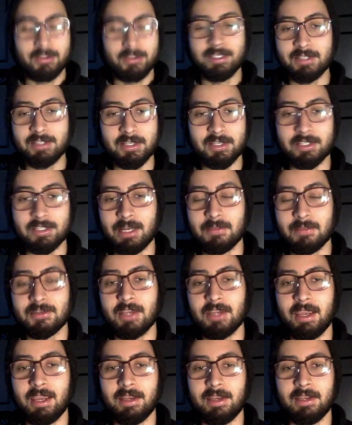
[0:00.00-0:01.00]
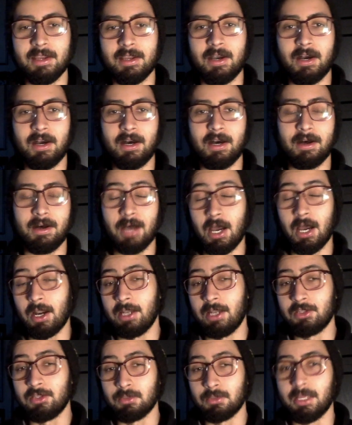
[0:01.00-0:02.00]
things that I'm saying are a
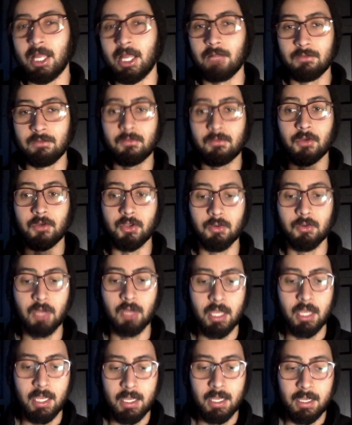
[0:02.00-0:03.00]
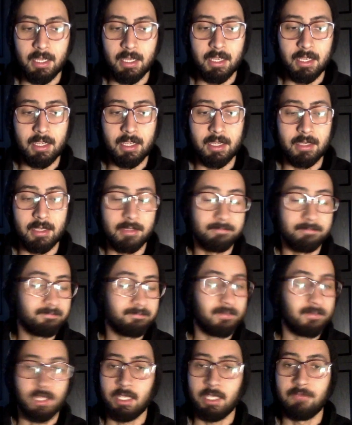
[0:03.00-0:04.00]
little bit helpful for you. And
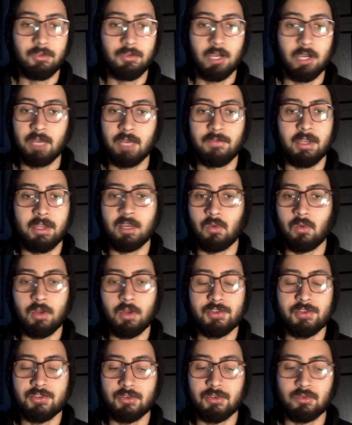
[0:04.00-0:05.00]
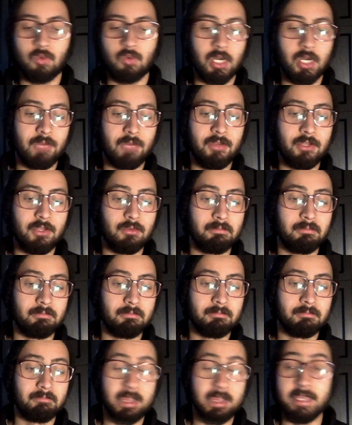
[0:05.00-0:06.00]
if you have any question, whatever you
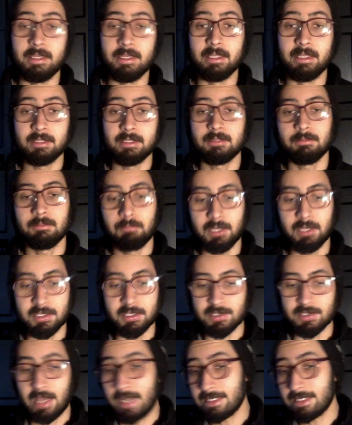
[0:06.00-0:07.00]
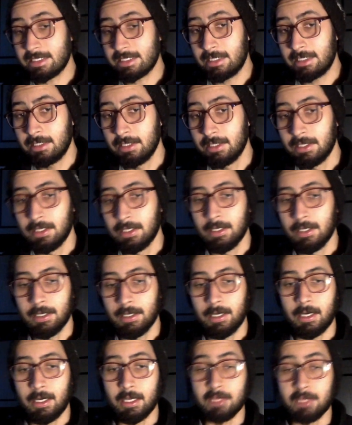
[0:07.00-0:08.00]
may need, please ask.
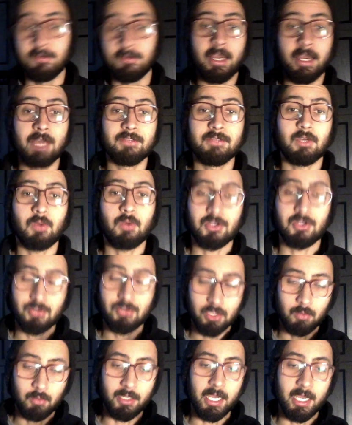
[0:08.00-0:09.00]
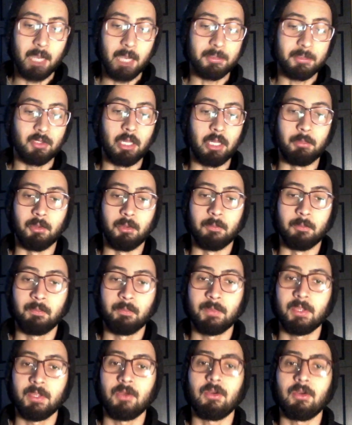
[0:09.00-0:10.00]
If I have the question, I'll be happy to help you.
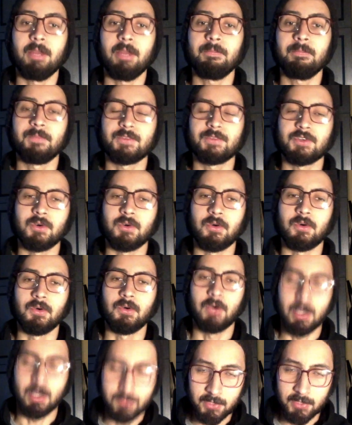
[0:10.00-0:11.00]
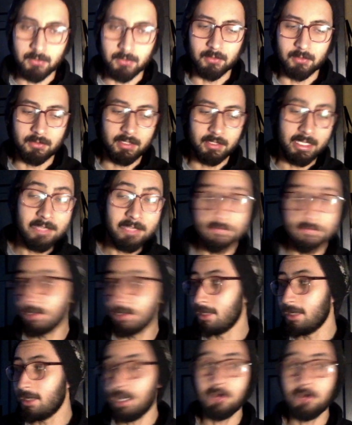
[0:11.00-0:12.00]
All right? So have a good evening
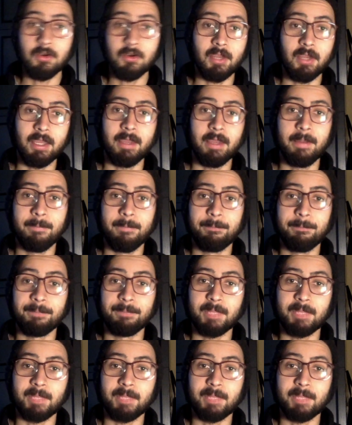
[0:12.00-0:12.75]
now, and